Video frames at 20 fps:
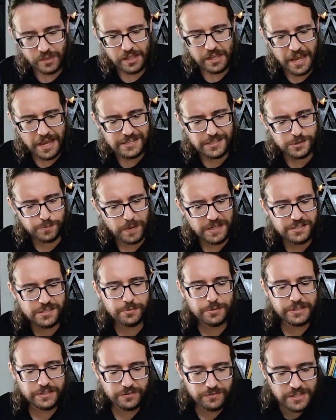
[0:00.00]
Yeah, it's
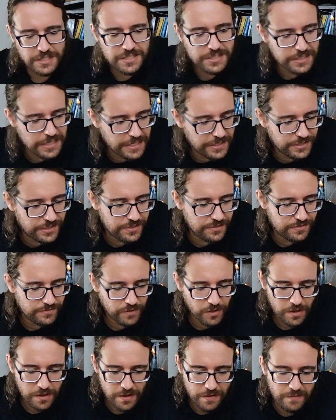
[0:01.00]
spicy, but it's nice.
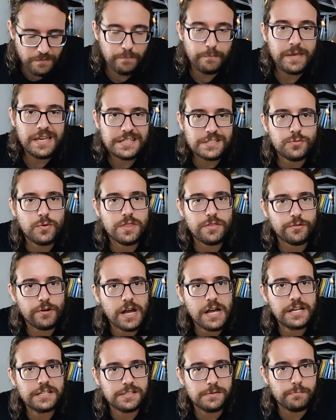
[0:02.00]
It mixed with
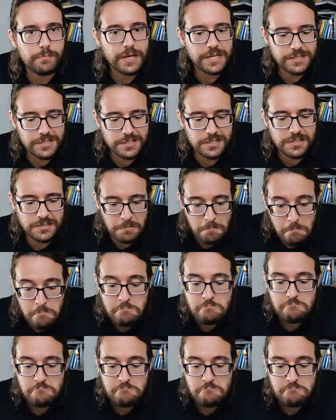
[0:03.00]
rice and veggies.